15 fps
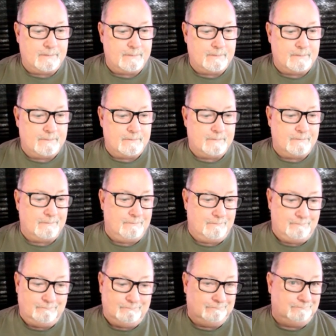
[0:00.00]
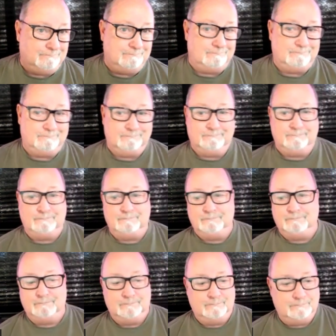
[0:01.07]

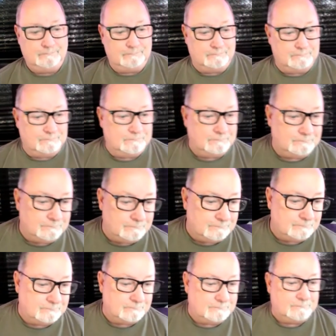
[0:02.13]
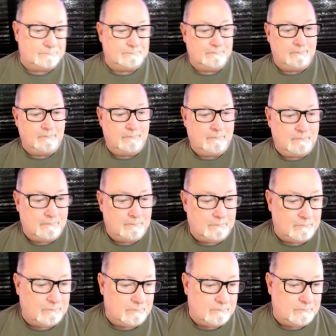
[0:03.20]

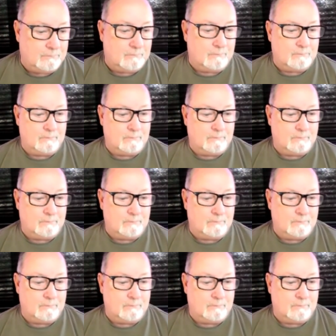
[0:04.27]
(not speaking)